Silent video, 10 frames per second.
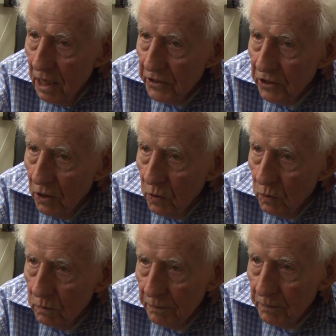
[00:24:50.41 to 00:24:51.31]

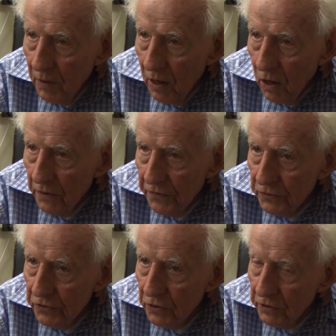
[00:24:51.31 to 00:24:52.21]
So Arthur
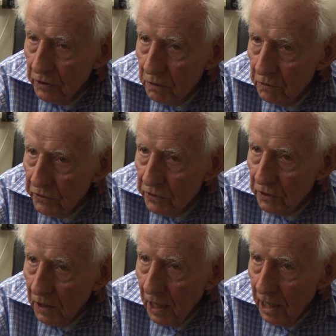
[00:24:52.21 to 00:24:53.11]
Jr., who was a
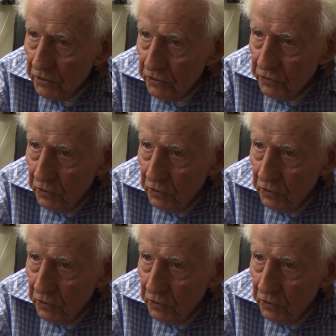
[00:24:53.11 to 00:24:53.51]
neurologist,